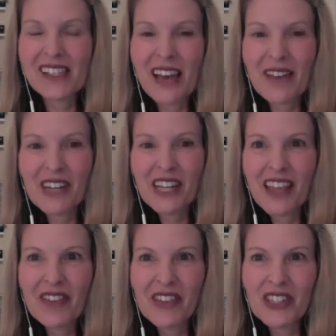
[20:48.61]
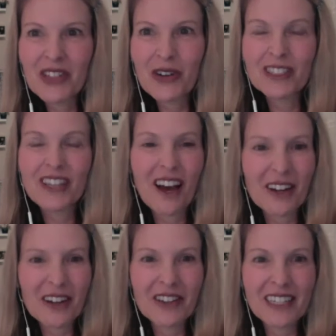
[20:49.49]
also have an 11 year old
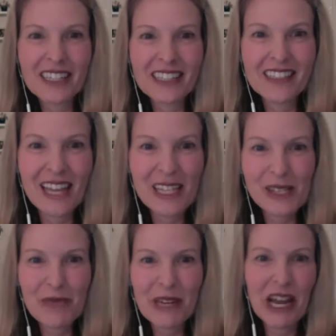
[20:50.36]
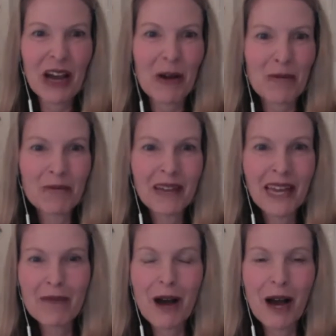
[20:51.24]
daughter that right. lets me know.
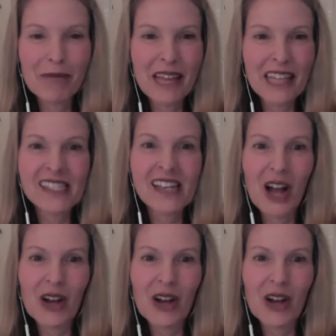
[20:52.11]
I'm going to guess. That's